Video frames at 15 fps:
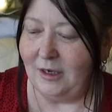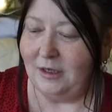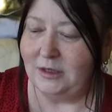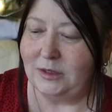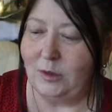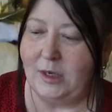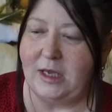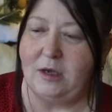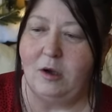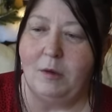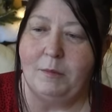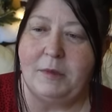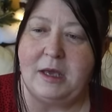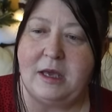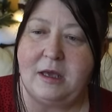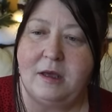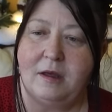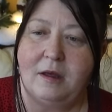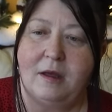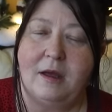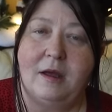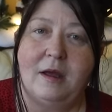so he got
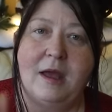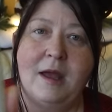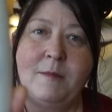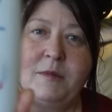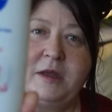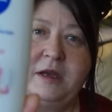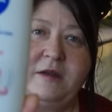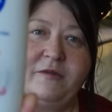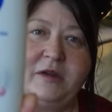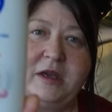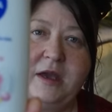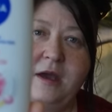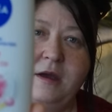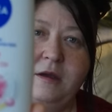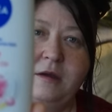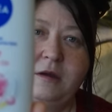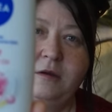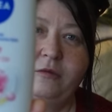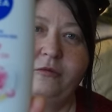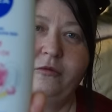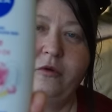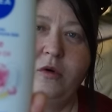me the Nivea
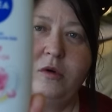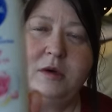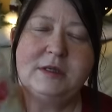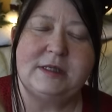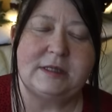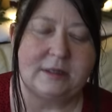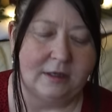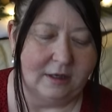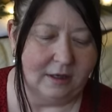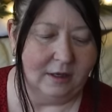rose.